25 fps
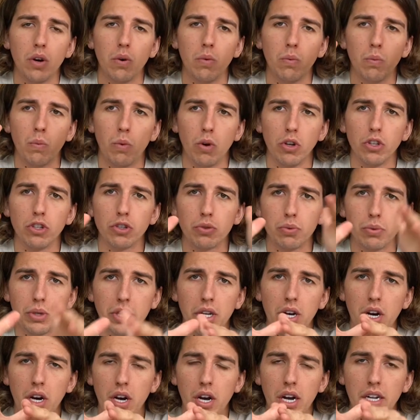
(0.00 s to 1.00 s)
Once we
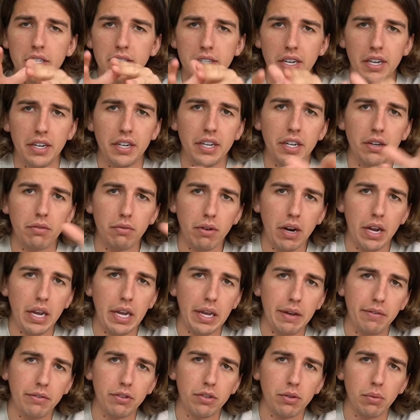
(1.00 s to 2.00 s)
are attending
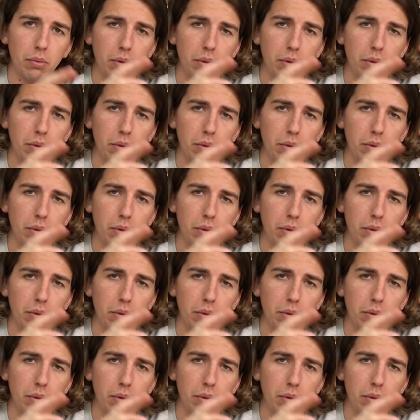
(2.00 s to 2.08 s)
raves,